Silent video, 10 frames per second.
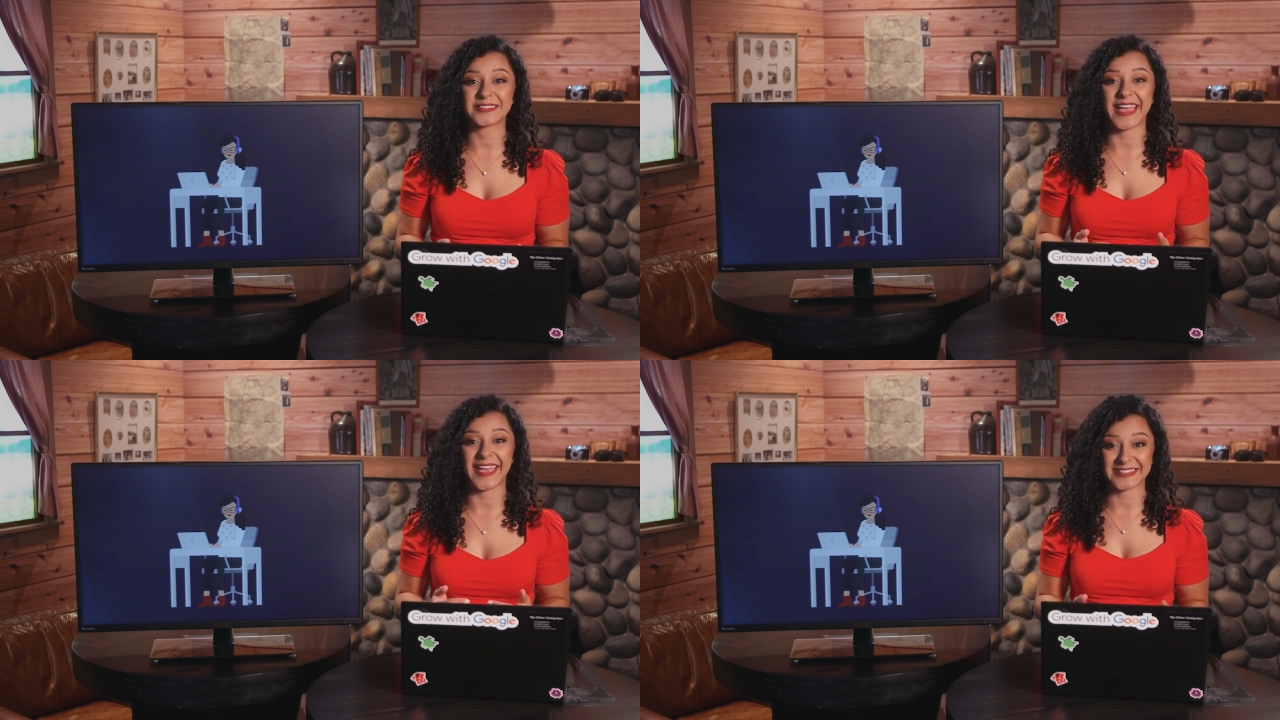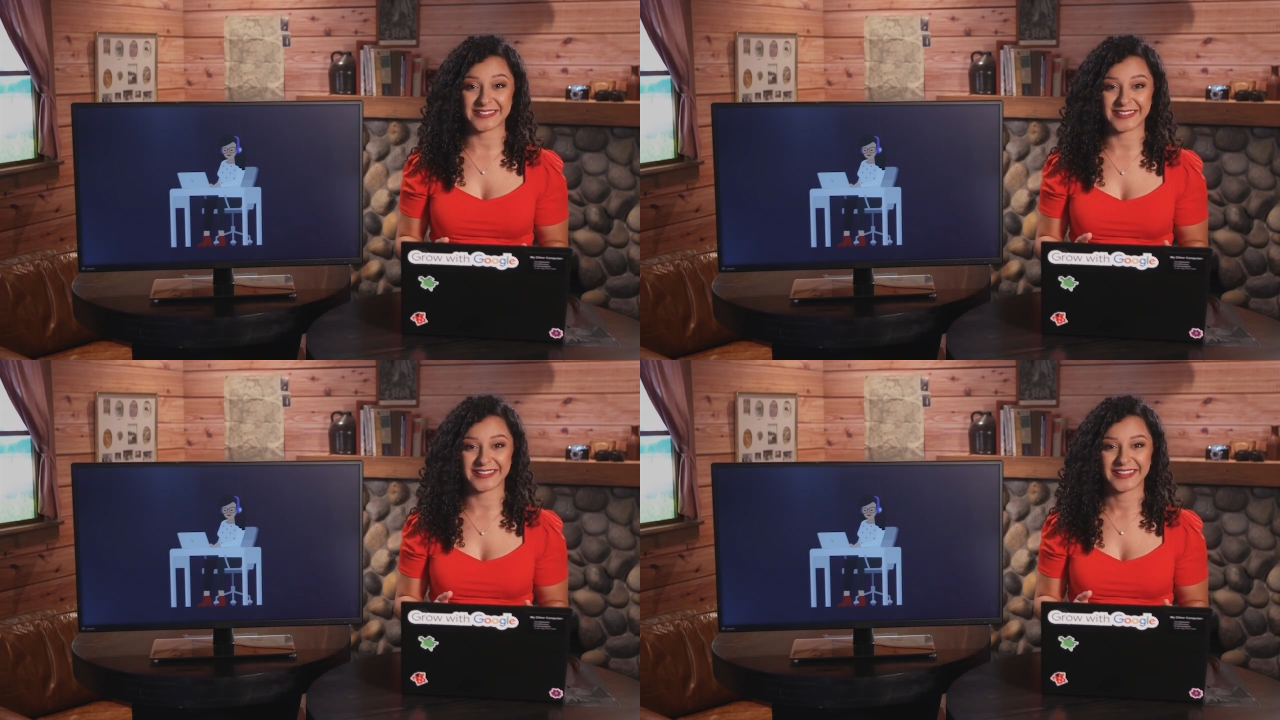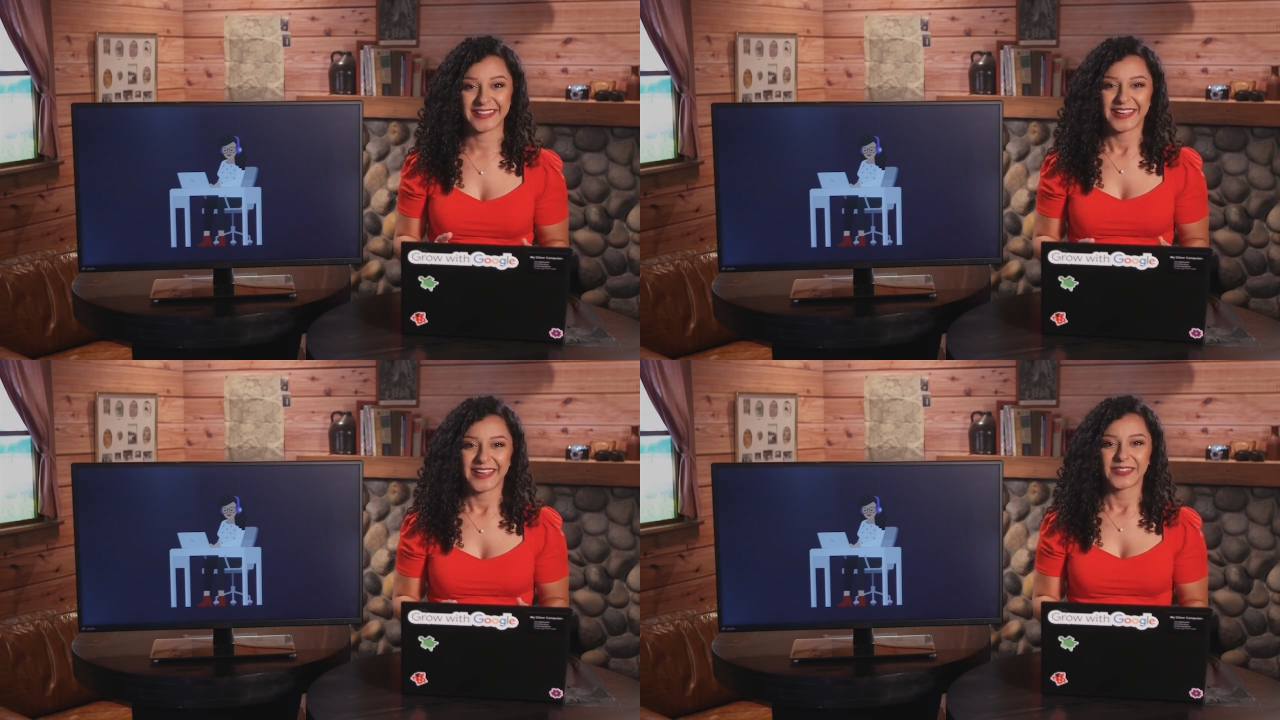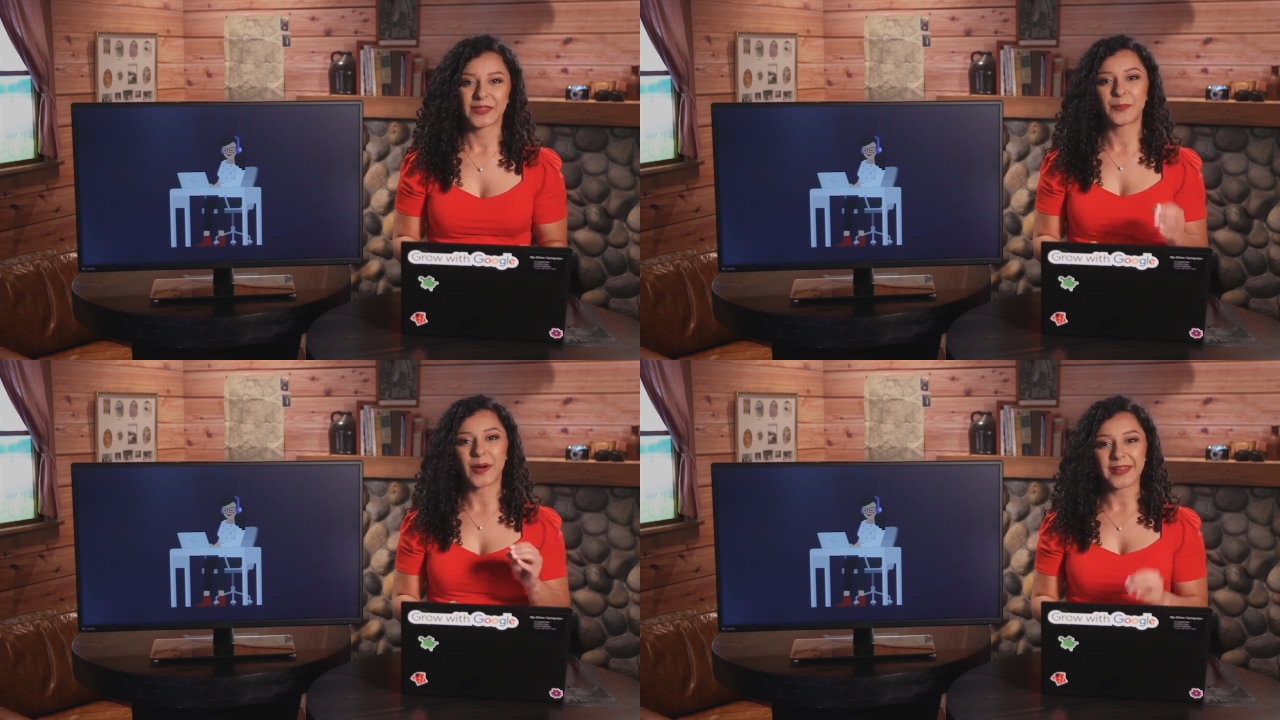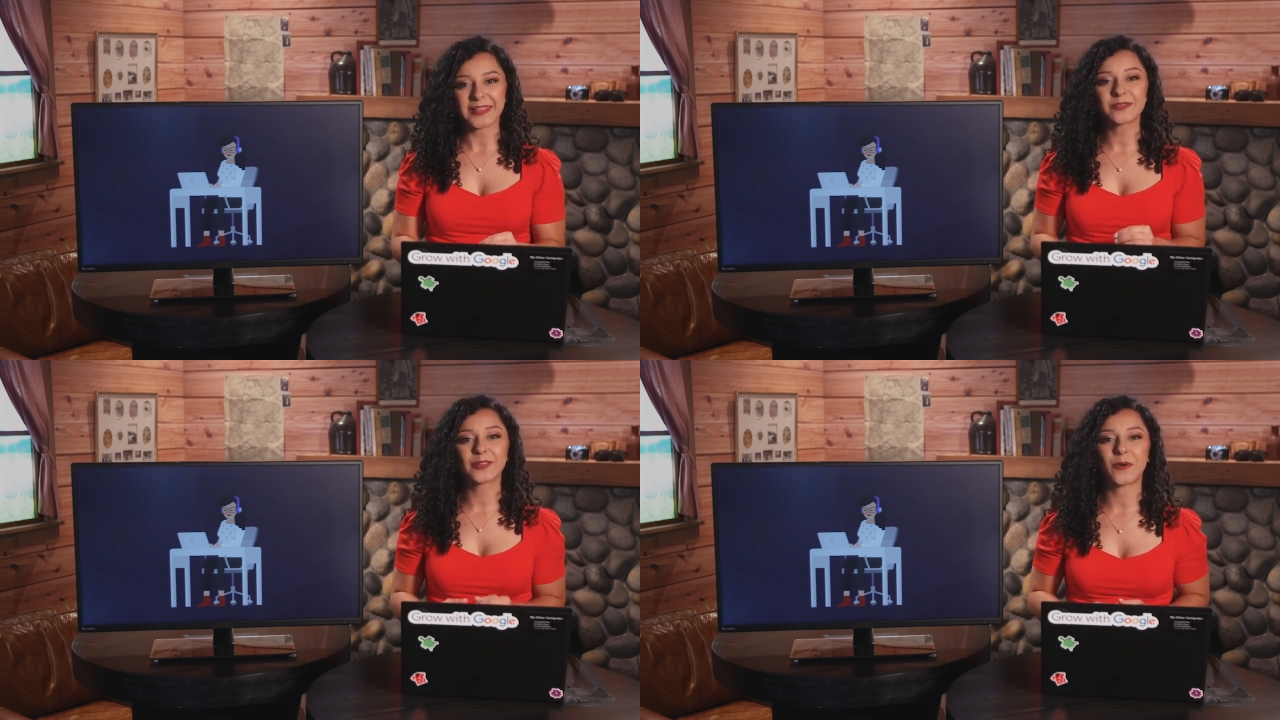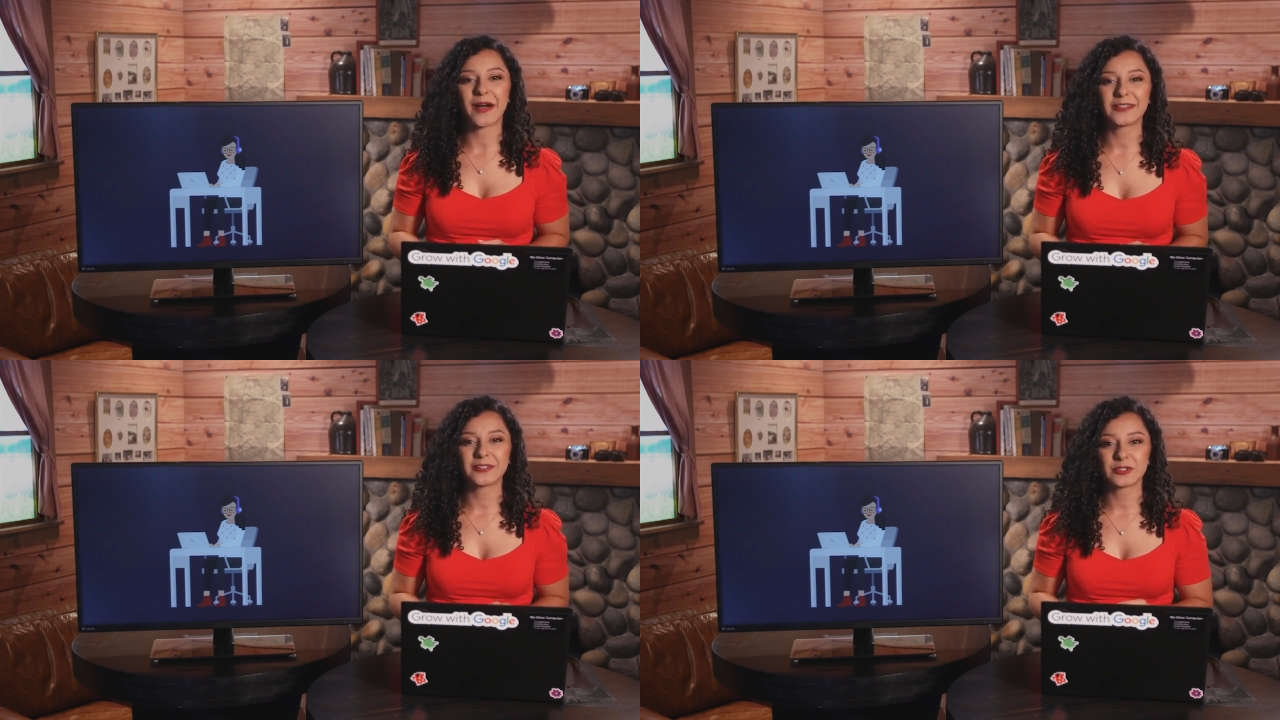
to exit. The body of the while